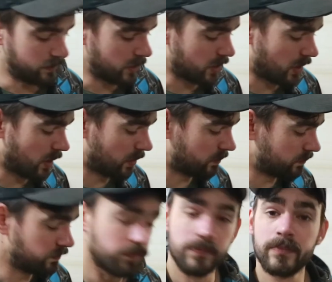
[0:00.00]
So
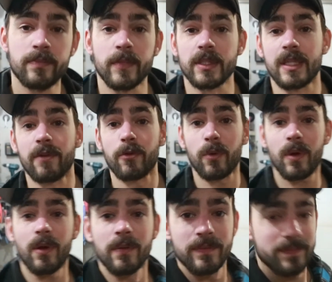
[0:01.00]
let's give it a
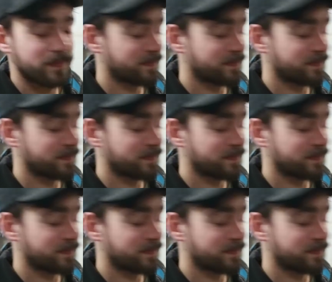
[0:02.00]
whirl.